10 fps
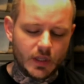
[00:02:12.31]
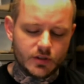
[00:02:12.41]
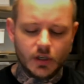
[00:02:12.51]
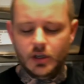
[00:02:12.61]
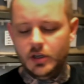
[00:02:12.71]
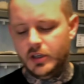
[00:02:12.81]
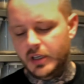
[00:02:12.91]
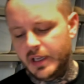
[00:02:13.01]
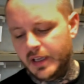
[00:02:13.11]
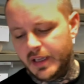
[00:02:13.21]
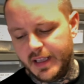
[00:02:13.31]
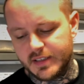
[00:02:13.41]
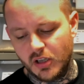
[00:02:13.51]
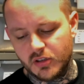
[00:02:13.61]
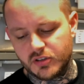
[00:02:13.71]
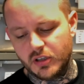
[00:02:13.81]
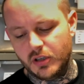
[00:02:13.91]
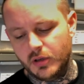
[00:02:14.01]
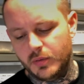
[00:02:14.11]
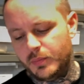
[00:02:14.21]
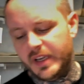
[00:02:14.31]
So he's also